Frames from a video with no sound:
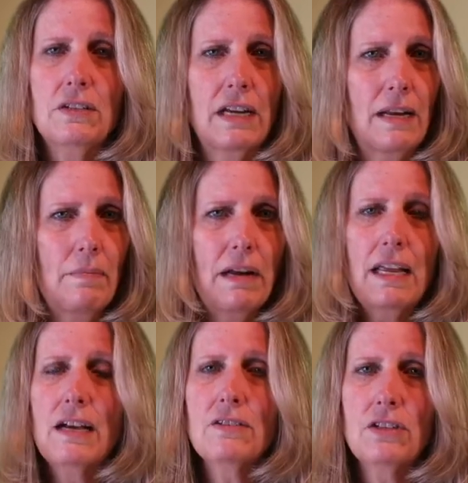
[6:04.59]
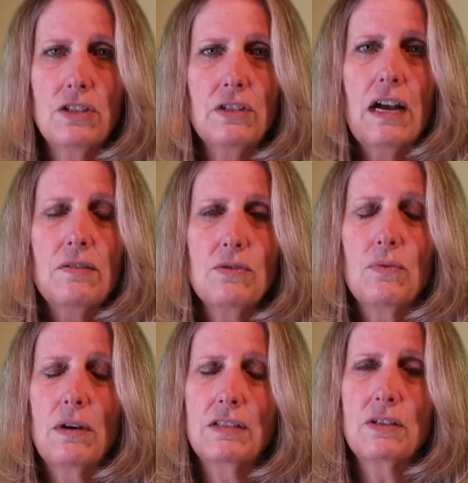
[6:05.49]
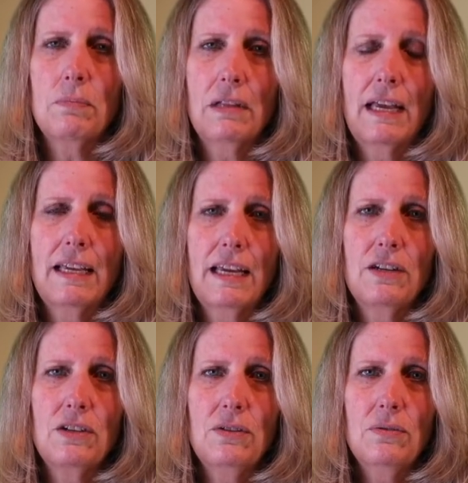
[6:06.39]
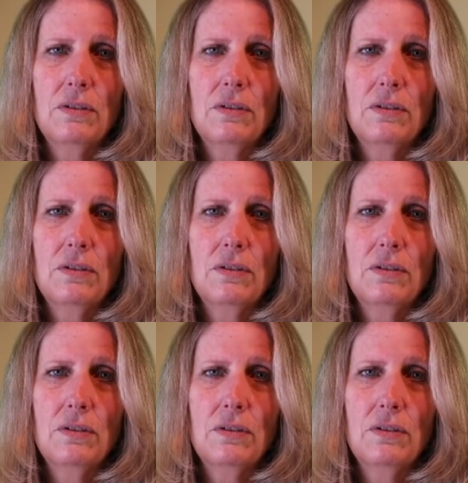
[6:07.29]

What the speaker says: anybody else at your house who wants to play can too.